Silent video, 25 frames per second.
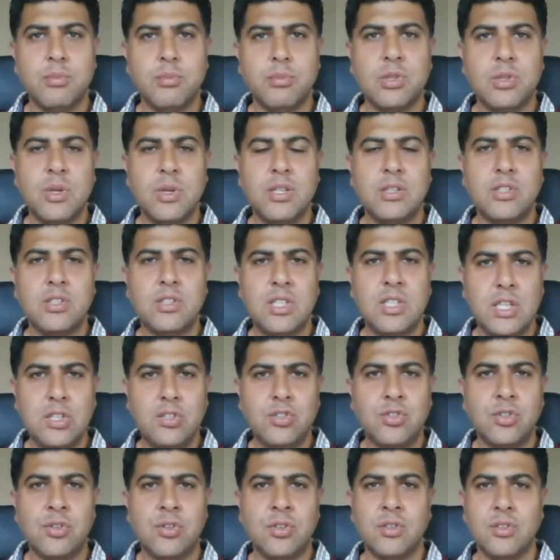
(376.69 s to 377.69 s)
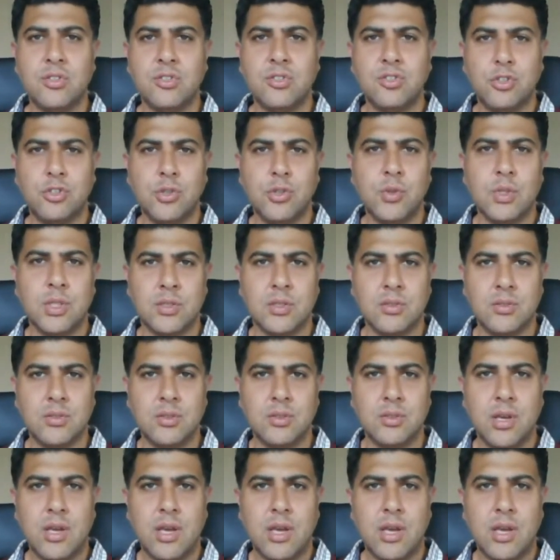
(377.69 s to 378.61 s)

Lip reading: between the teacher and the student.